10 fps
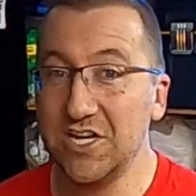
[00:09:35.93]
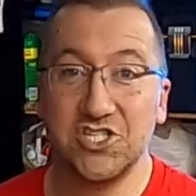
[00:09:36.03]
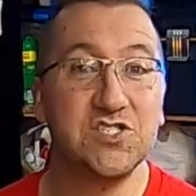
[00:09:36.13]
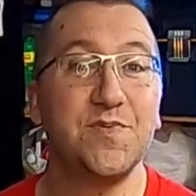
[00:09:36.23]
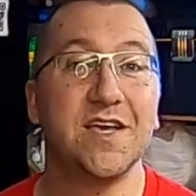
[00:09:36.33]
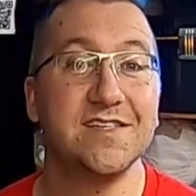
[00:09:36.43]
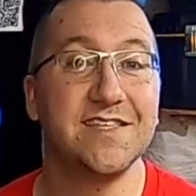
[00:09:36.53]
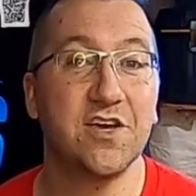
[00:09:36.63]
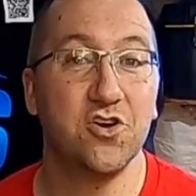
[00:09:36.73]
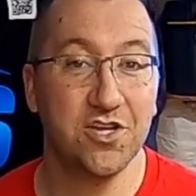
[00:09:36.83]
just because
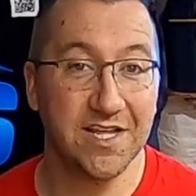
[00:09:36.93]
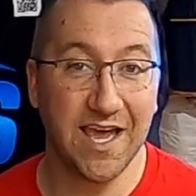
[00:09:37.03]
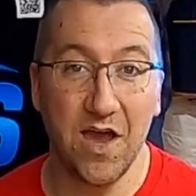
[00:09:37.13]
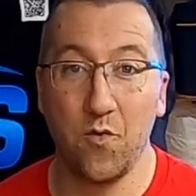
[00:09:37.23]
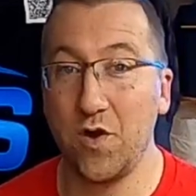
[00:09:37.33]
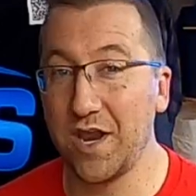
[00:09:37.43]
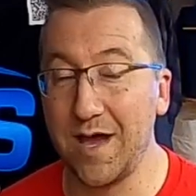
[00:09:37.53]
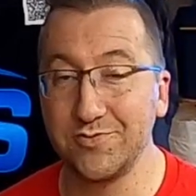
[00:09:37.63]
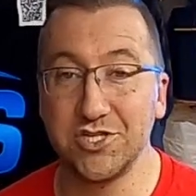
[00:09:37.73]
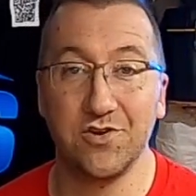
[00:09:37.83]
they couldn't get one
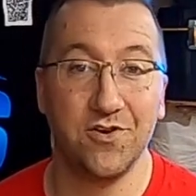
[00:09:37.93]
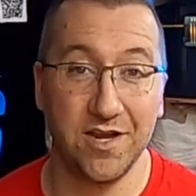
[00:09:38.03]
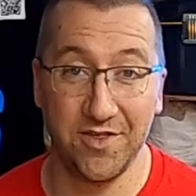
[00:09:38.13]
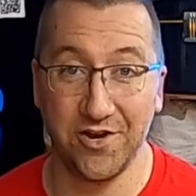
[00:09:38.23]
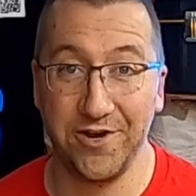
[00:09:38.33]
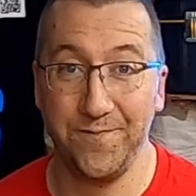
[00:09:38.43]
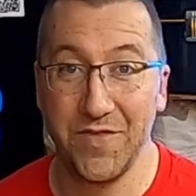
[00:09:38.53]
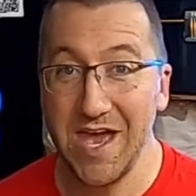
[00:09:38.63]
option or another.